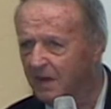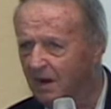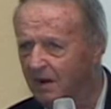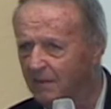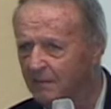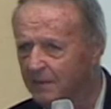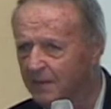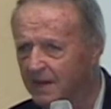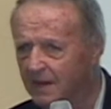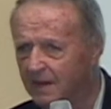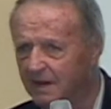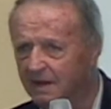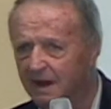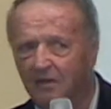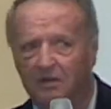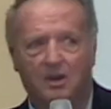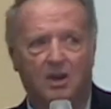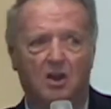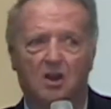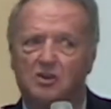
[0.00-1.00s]
you know.
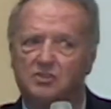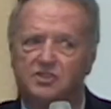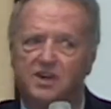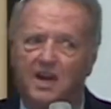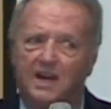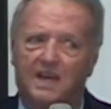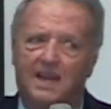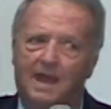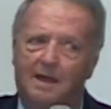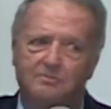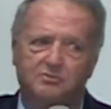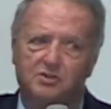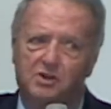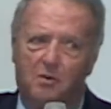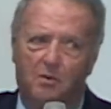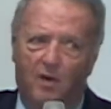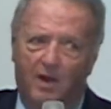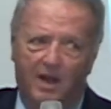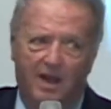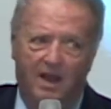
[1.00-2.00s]
Now, the girls had to camp
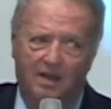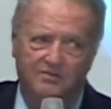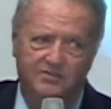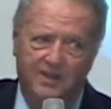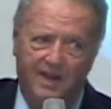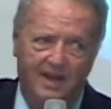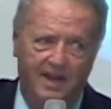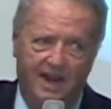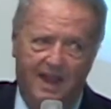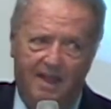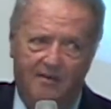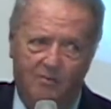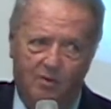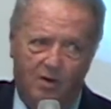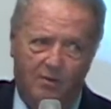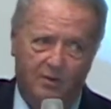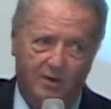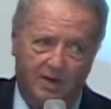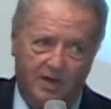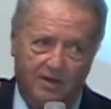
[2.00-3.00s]
somewhere else. They didn't have
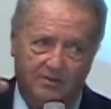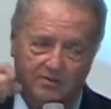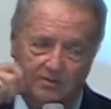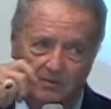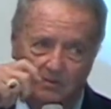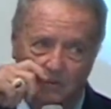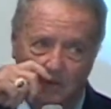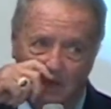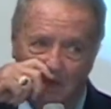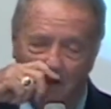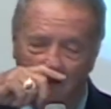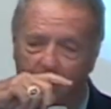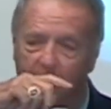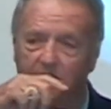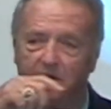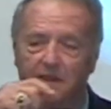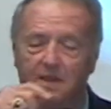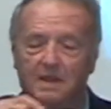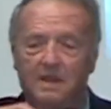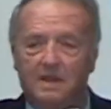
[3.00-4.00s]
one with us, you know.
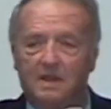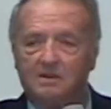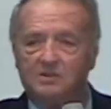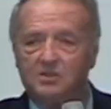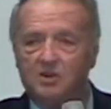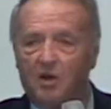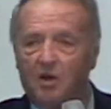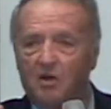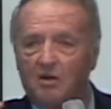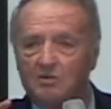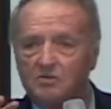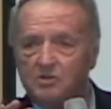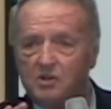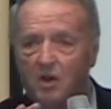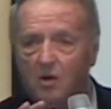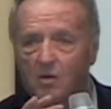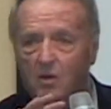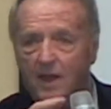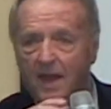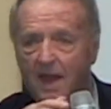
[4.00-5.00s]

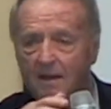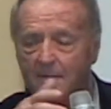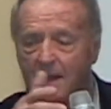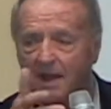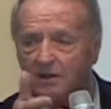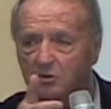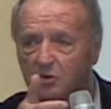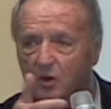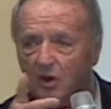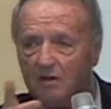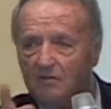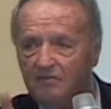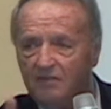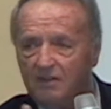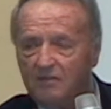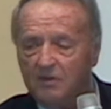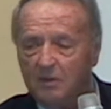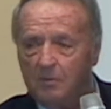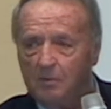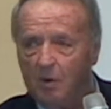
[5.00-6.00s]
So we had about
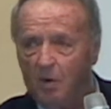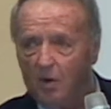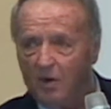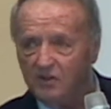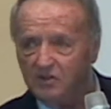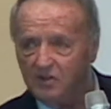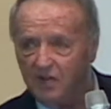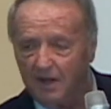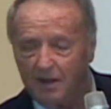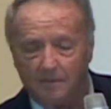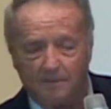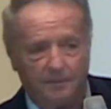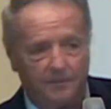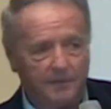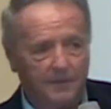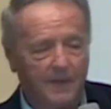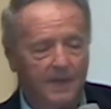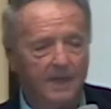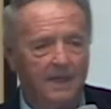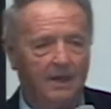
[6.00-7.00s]
250 boys there.
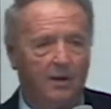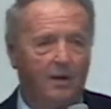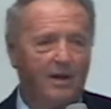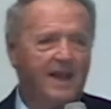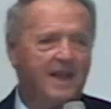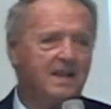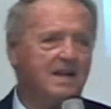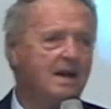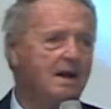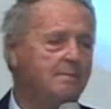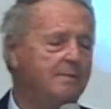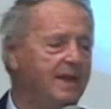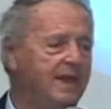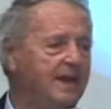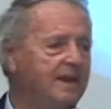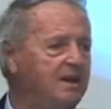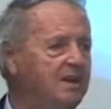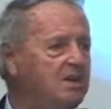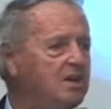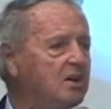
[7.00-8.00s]
Well, they come
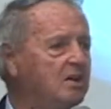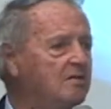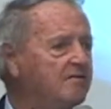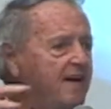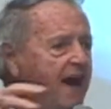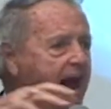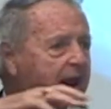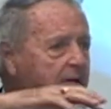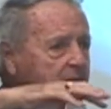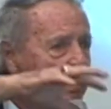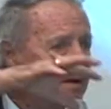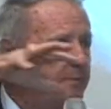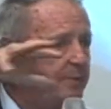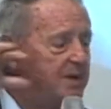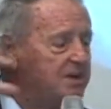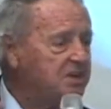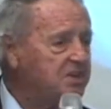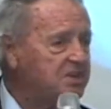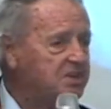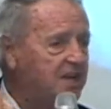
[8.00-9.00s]
in, then you divide them
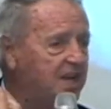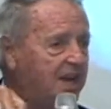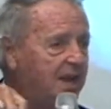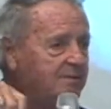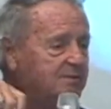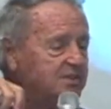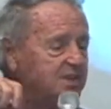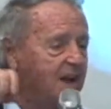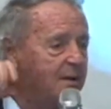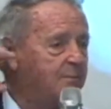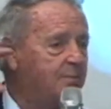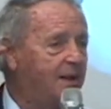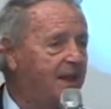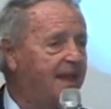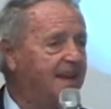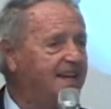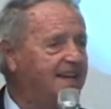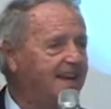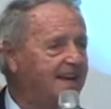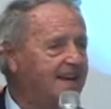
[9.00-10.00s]
up into teams, and they
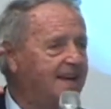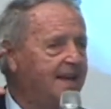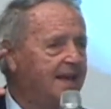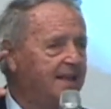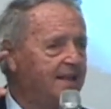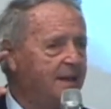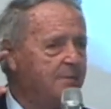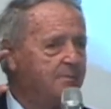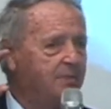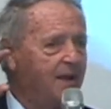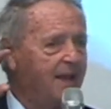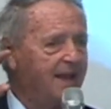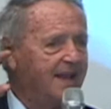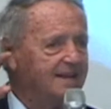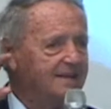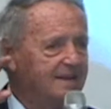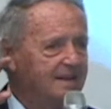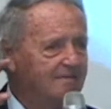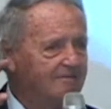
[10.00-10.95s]
play again. They play